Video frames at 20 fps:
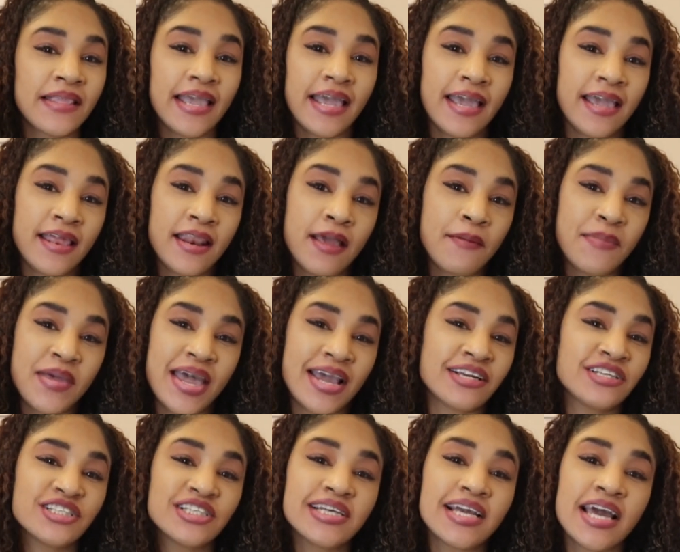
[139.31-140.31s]
And I'm
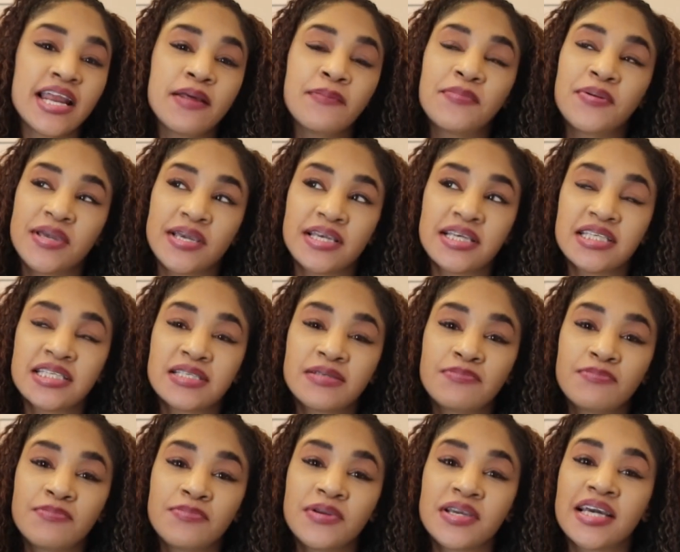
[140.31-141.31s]
actually kind of
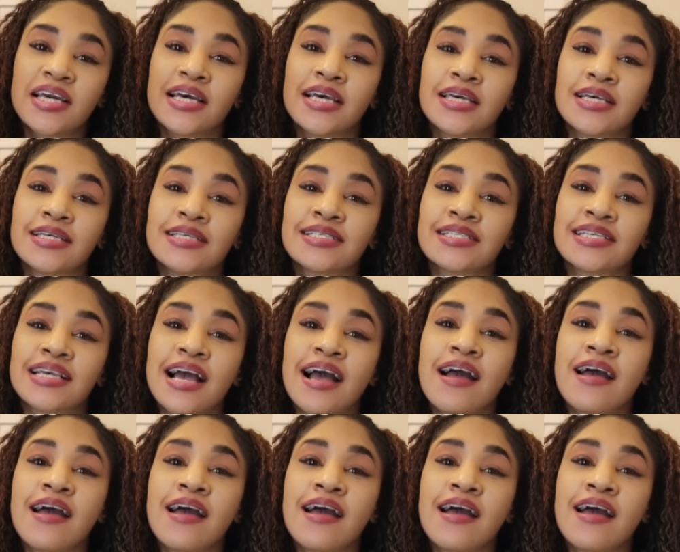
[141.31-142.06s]
pissed because